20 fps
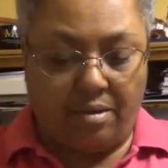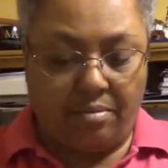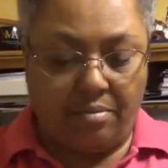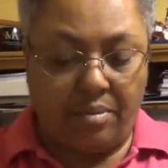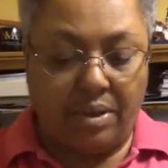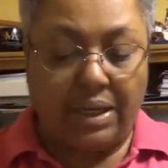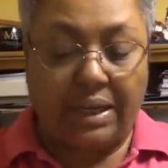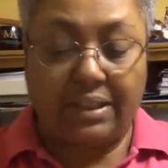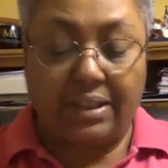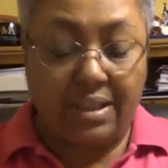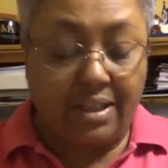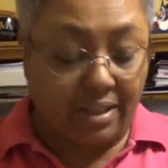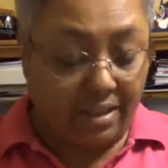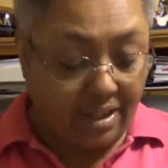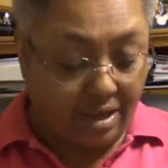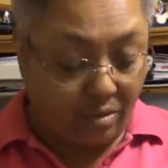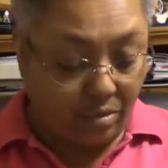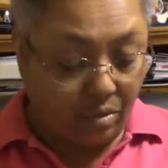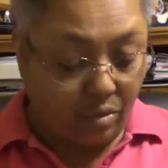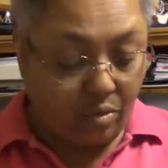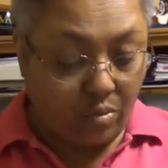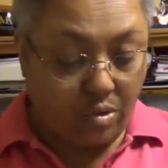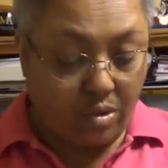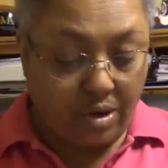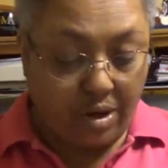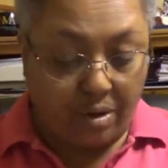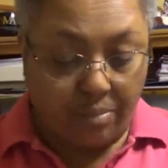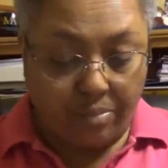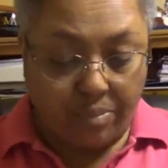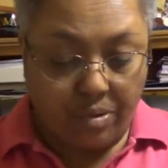but I think that will work
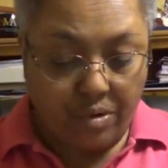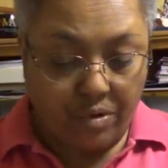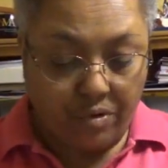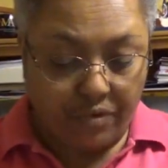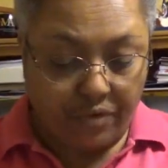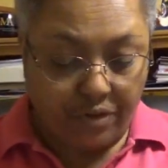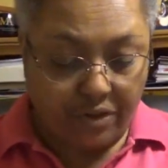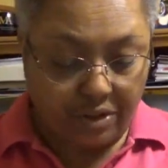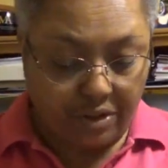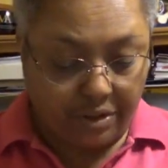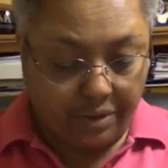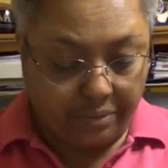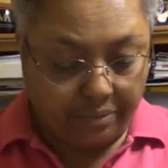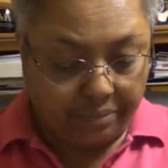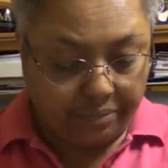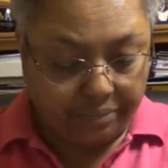out perfectly.